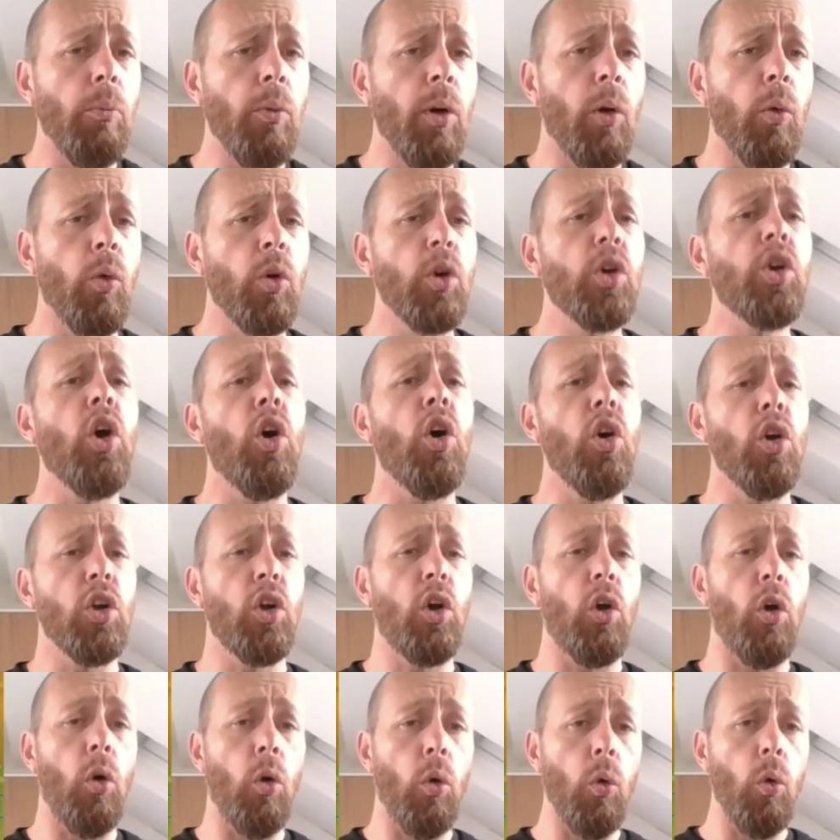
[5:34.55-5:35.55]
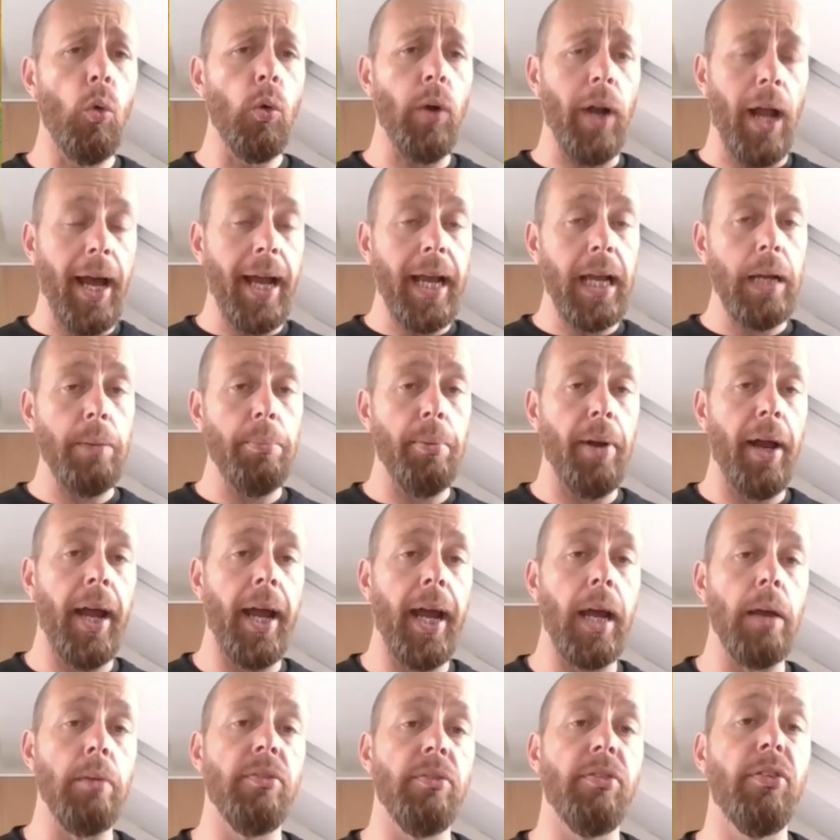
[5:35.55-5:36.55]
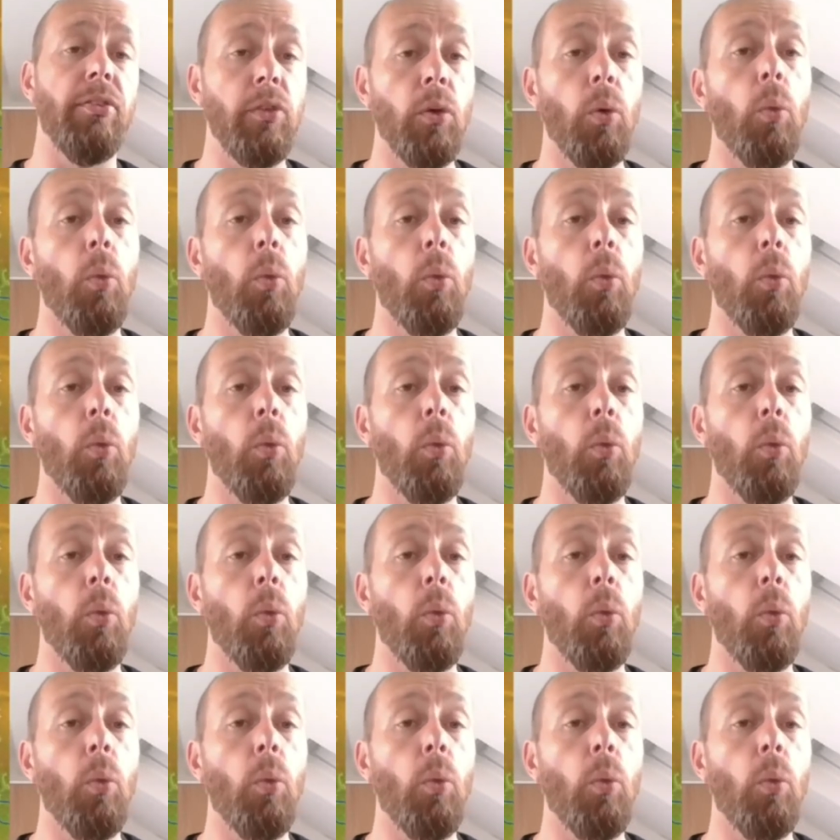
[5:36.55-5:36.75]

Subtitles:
Well, God called Abraham from